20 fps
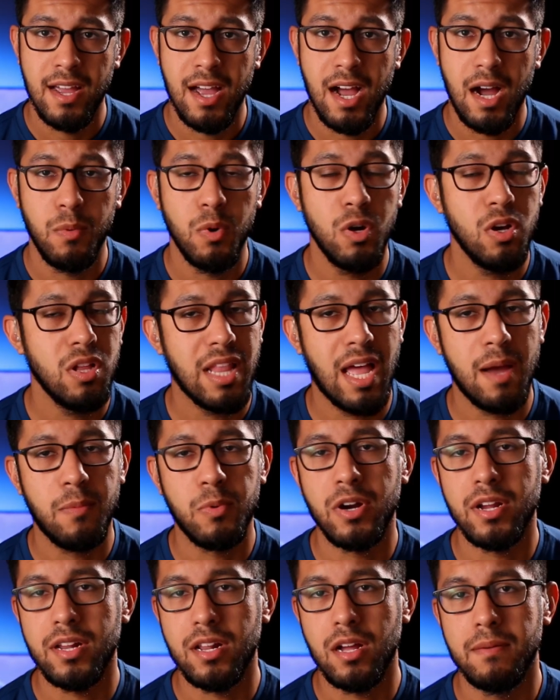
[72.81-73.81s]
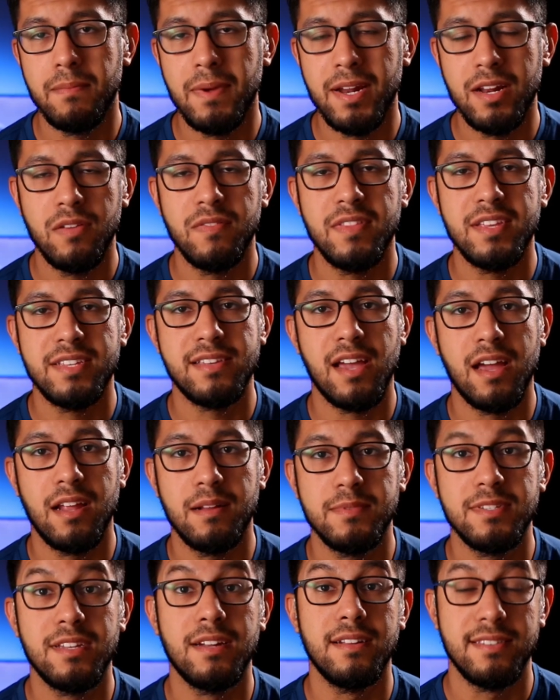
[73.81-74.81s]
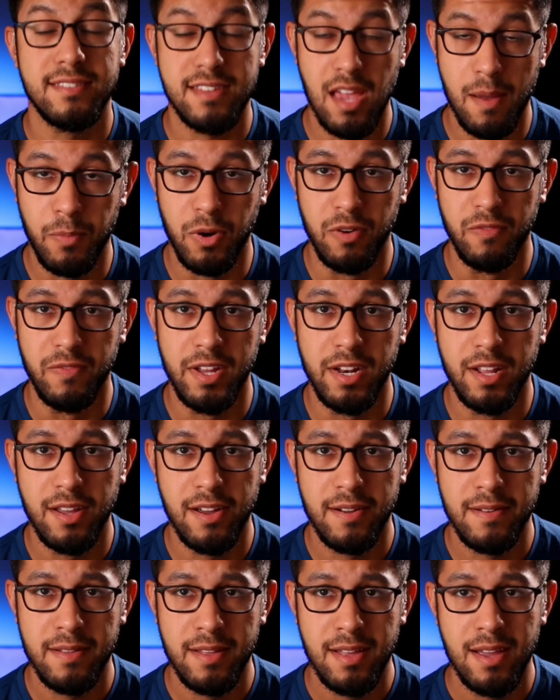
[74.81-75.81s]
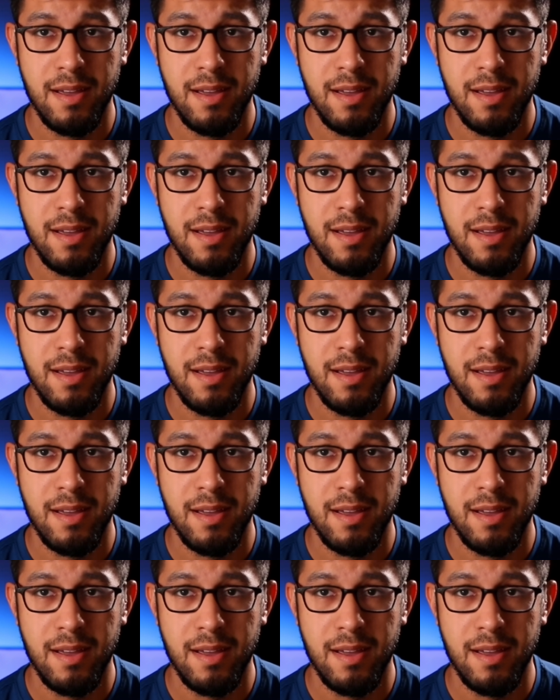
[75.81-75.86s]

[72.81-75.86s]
I will elaborate on many of these items in a separate video,